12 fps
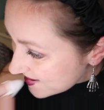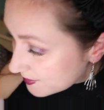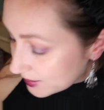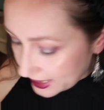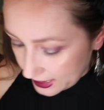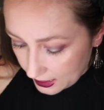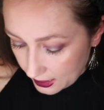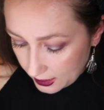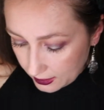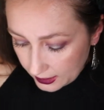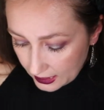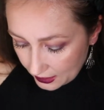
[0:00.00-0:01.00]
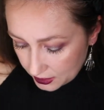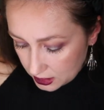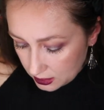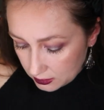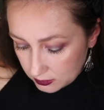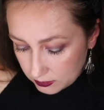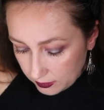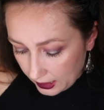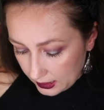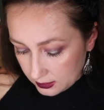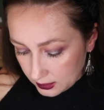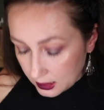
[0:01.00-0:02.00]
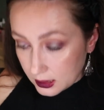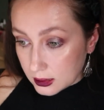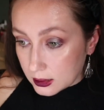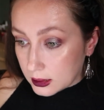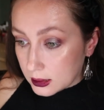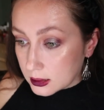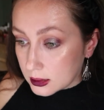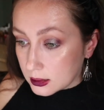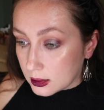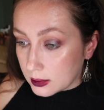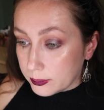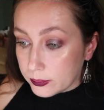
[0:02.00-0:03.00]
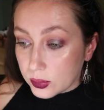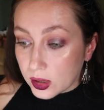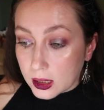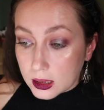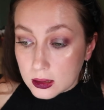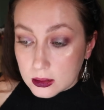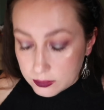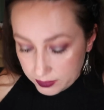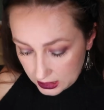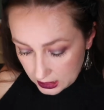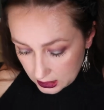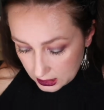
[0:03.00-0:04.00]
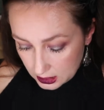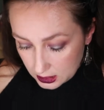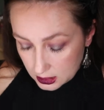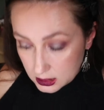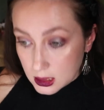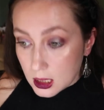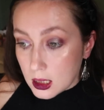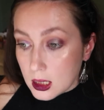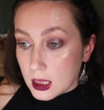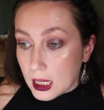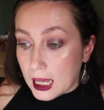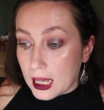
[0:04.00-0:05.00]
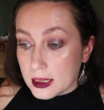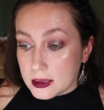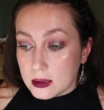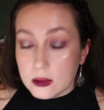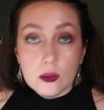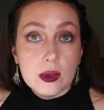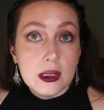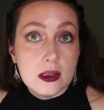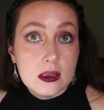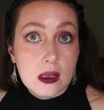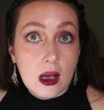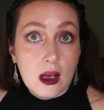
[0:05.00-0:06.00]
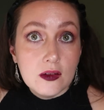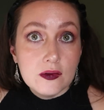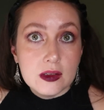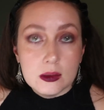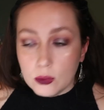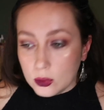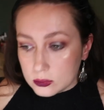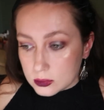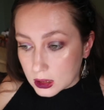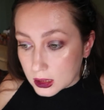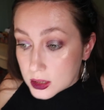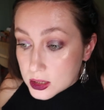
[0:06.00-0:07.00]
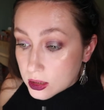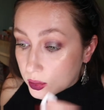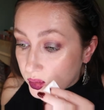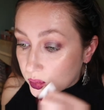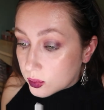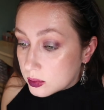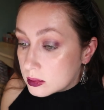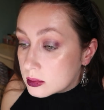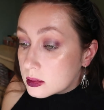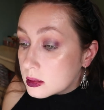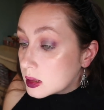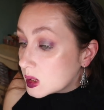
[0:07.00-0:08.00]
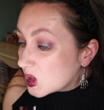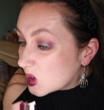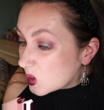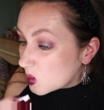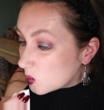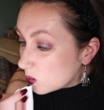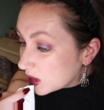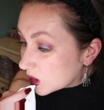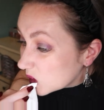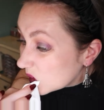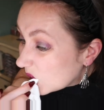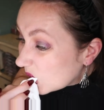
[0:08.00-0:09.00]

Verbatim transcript: but I actually don't mind that in a lip product because as it wears off, it won't look so weird.